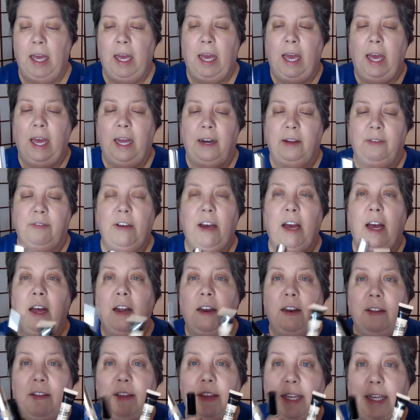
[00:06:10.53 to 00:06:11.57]
And of
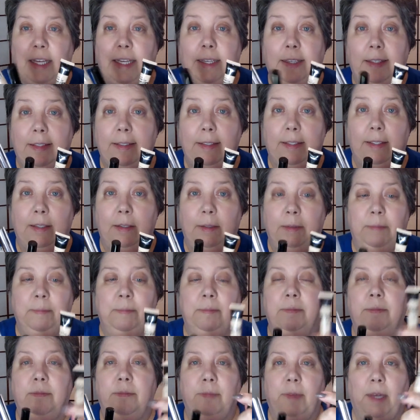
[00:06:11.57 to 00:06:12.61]
all of these,
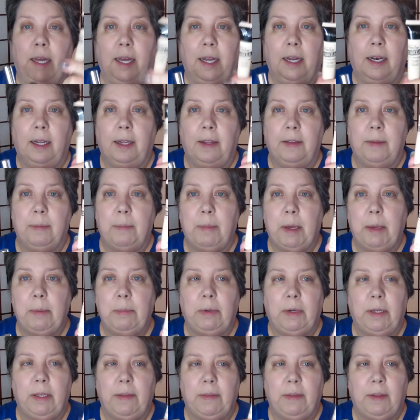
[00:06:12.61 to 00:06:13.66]
I like the
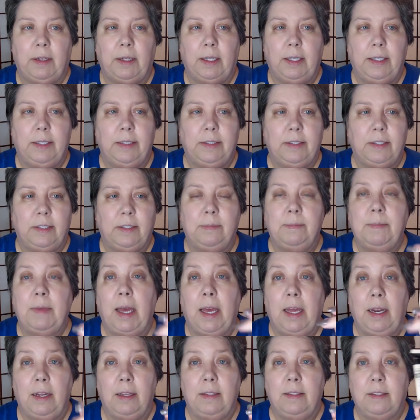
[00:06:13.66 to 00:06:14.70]
Maybelline the least,
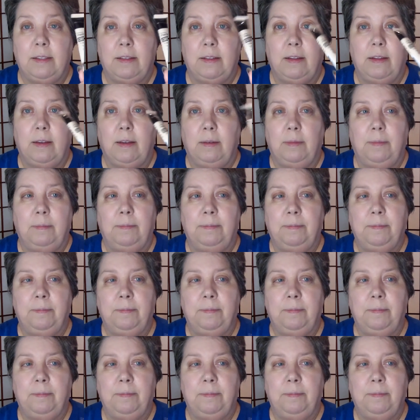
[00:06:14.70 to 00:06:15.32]
and it's the